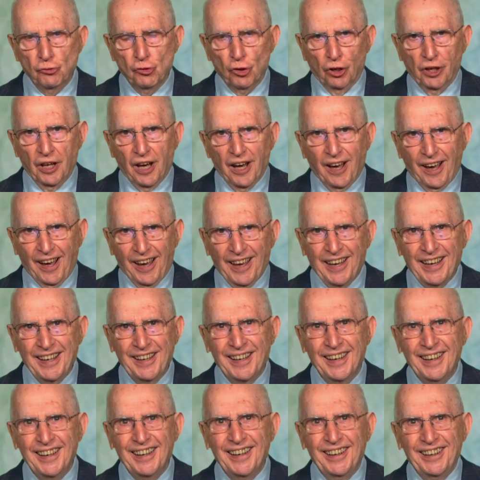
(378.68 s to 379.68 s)
July
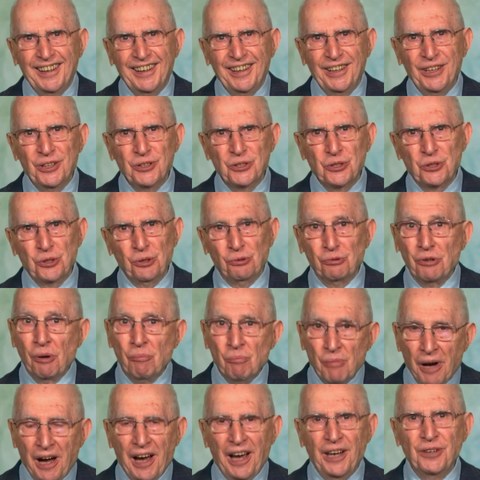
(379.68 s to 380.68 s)
is to
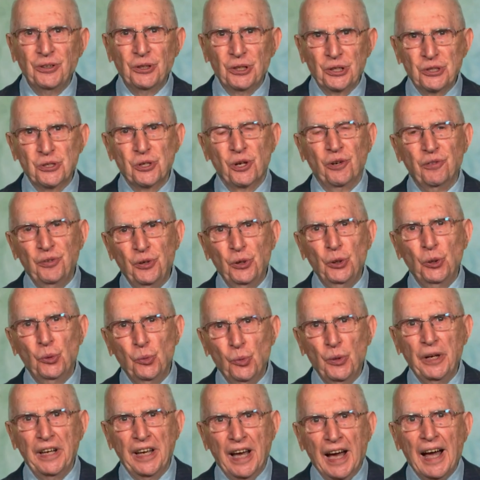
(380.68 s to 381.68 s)
remind us of who
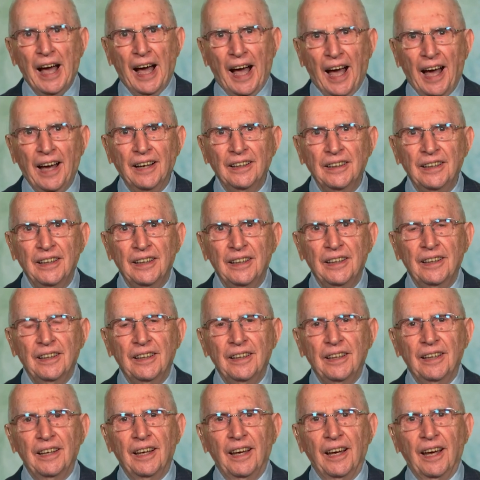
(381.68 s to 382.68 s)
we are,
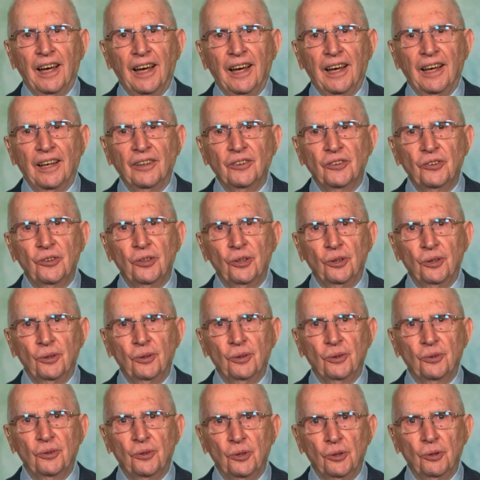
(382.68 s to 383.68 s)
uh,
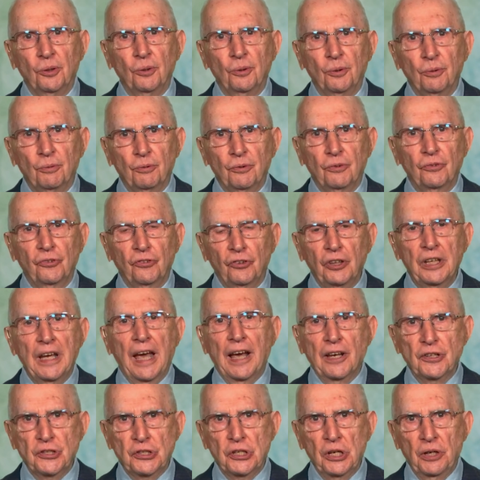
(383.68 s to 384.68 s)
to, to see
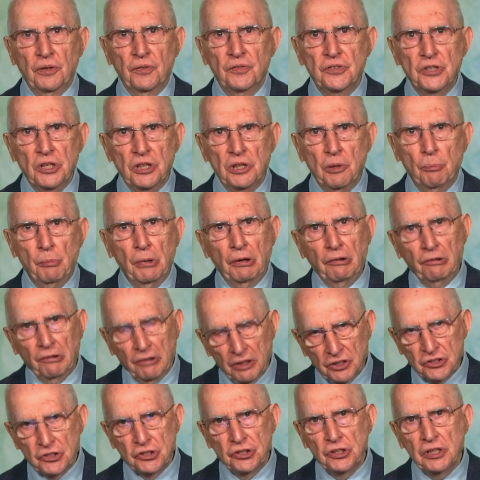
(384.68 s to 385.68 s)
ourselves in the
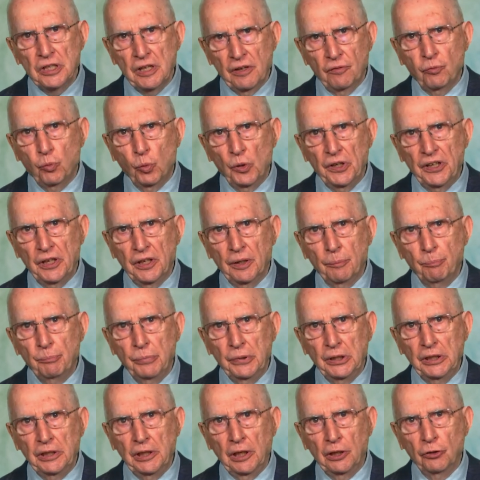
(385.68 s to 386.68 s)
mirror and see if we are
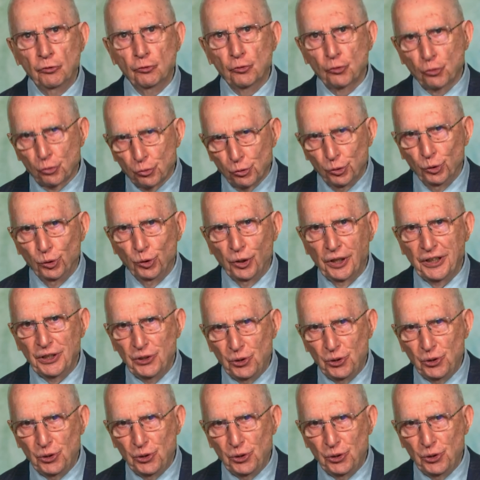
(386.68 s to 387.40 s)
being truly